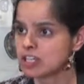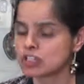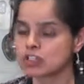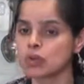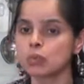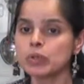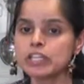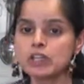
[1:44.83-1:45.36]

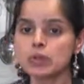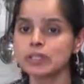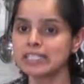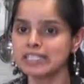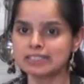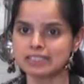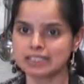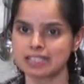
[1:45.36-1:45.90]
So we don't
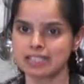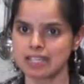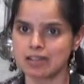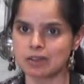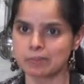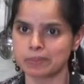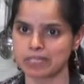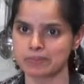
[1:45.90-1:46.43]
heat the
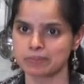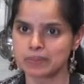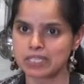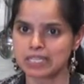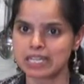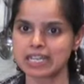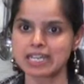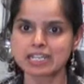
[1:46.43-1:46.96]
cacao bean.
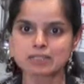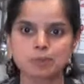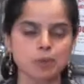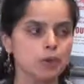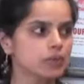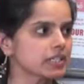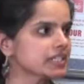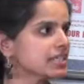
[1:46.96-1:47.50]
It gets
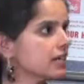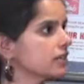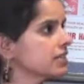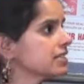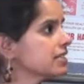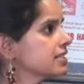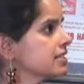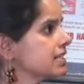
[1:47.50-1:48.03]
broken down
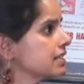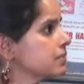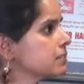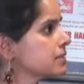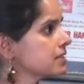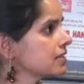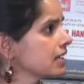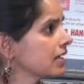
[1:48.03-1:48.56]
into
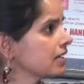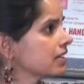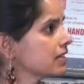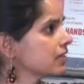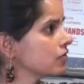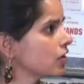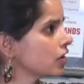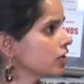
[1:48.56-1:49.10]
nibs, and
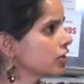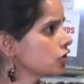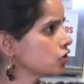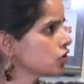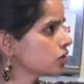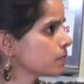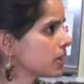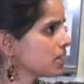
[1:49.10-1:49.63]
if Ari, you
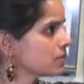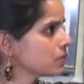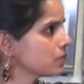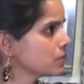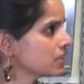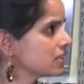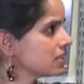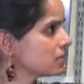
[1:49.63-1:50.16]
just pass me
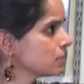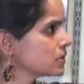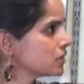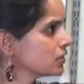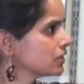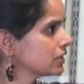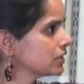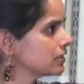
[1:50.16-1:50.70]
what the nibs
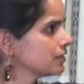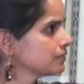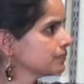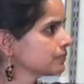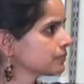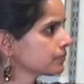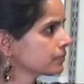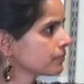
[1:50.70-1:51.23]
are right there.
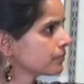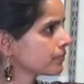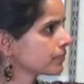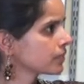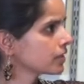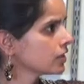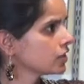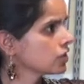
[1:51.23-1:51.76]

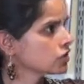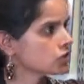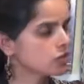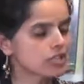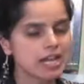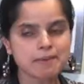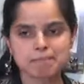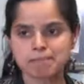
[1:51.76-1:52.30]

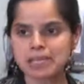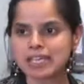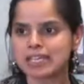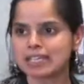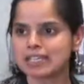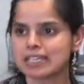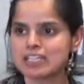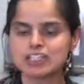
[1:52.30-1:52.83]
So that
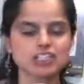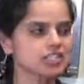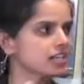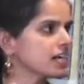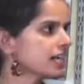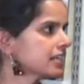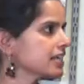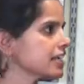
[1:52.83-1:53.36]
bean, it just
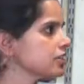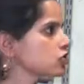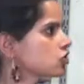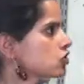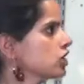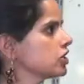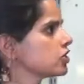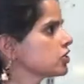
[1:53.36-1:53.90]
kind of gets
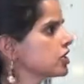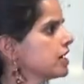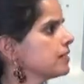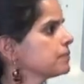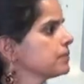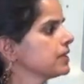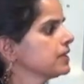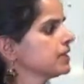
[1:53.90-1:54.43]
crunched
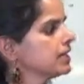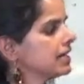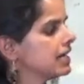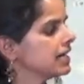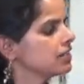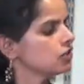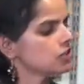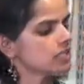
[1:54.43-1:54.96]
up
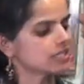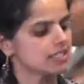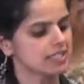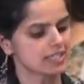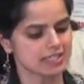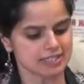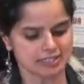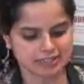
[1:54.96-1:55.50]
and it looks
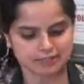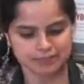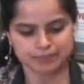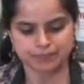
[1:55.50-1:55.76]
like this.